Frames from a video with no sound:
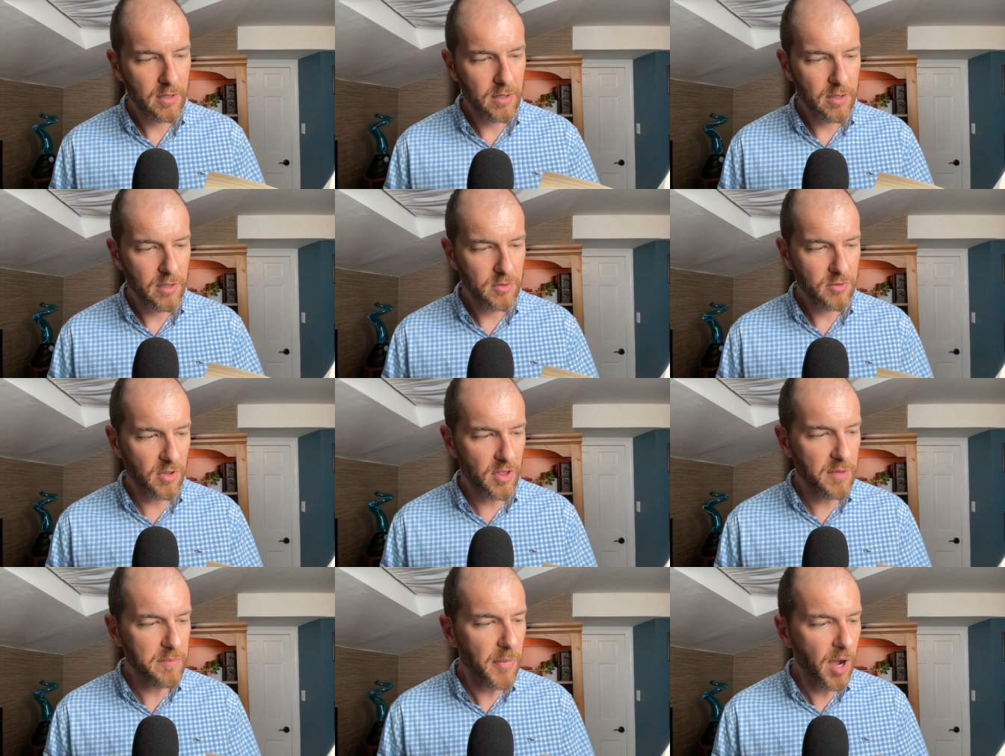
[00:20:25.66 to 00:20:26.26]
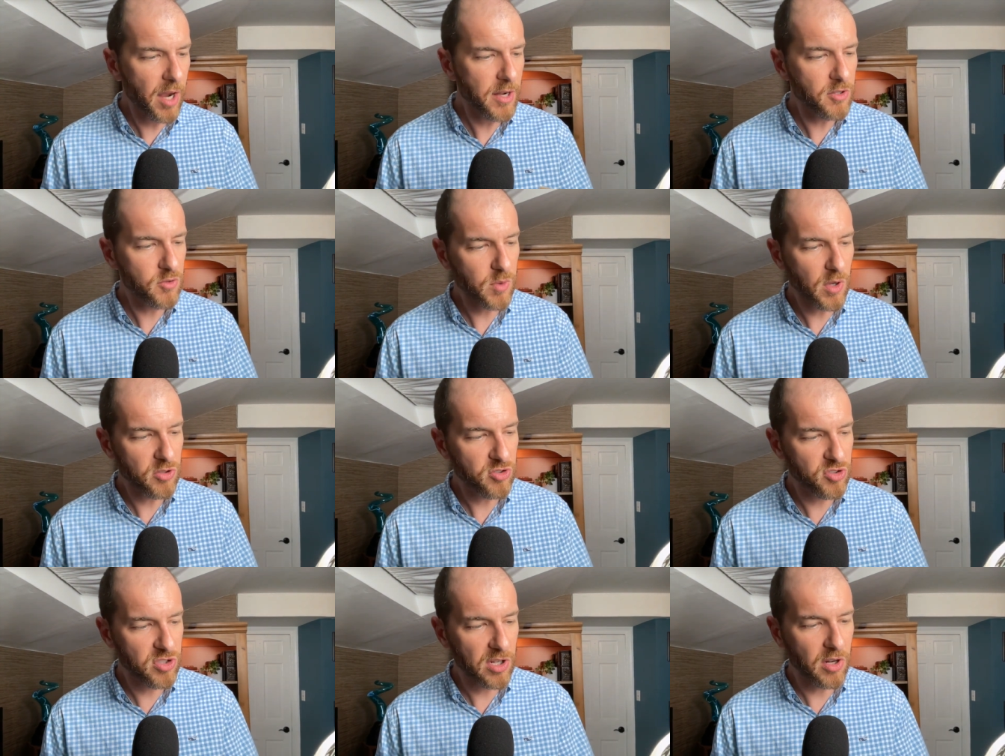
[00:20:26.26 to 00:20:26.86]
So they might as well
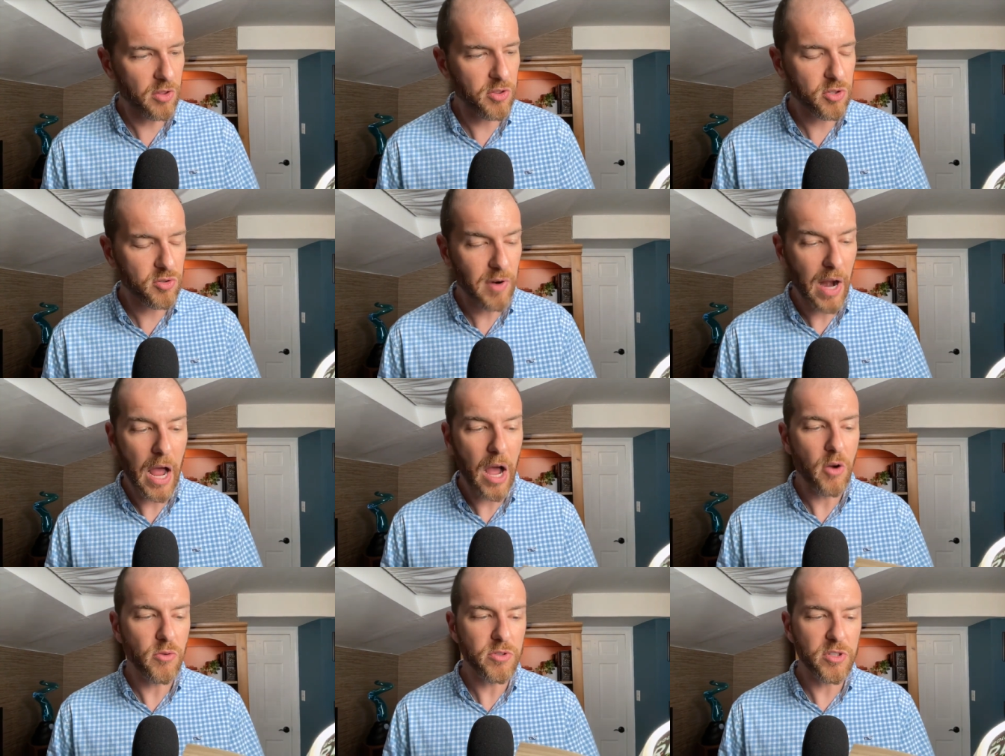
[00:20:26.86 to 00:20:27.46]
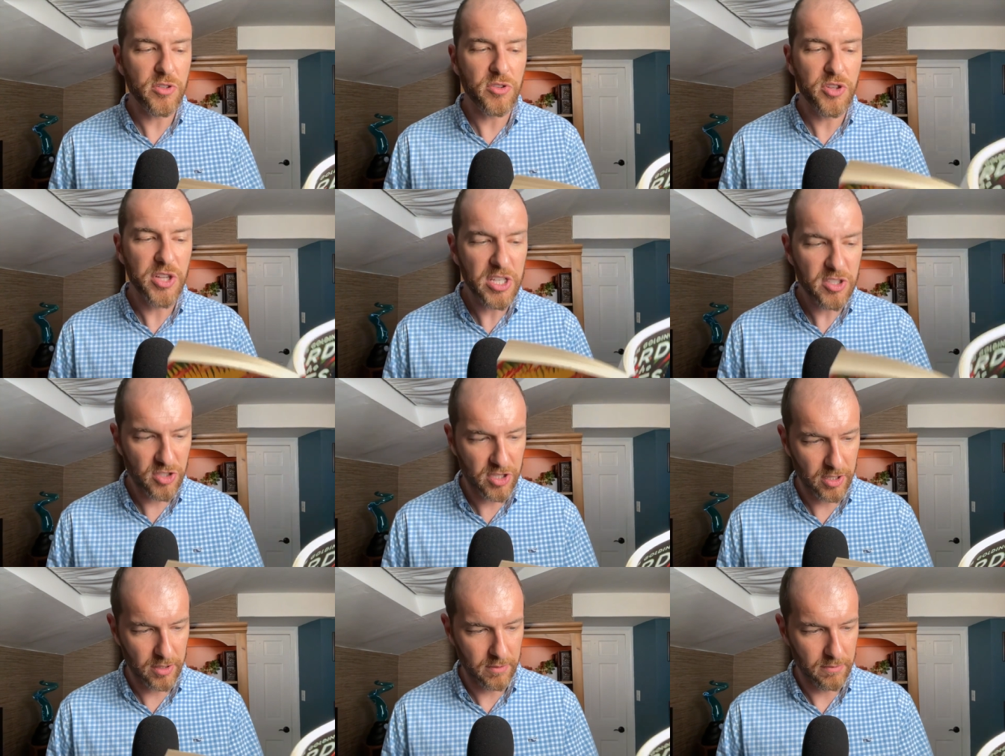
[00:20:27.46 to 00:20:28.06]
sit on the ground and
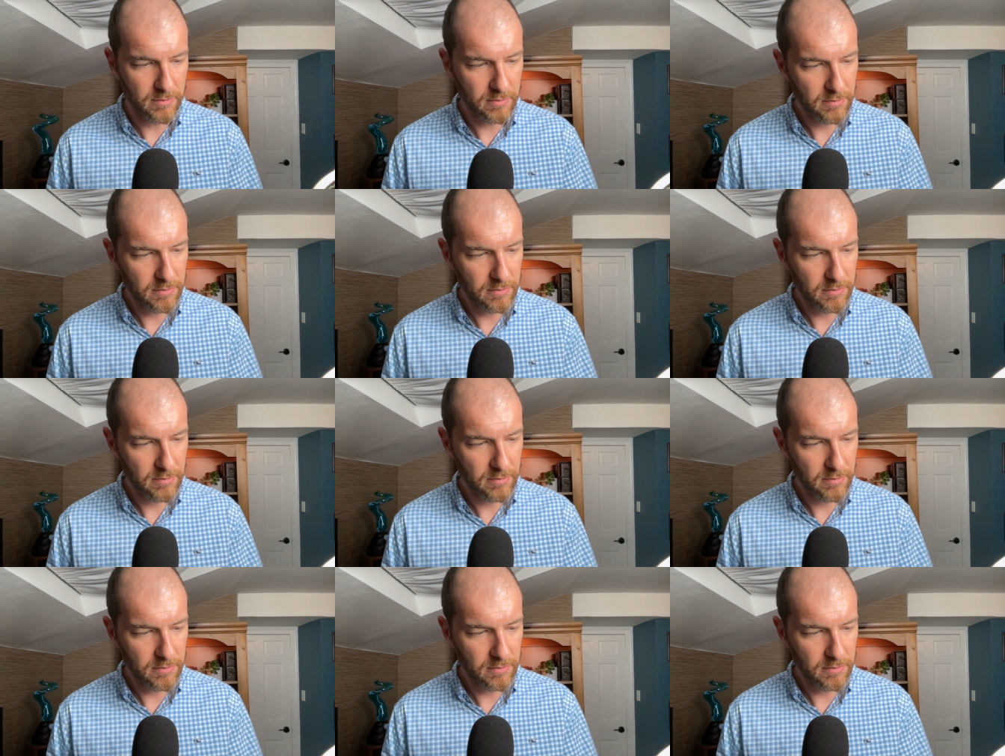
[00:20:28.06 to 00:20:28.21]
listen.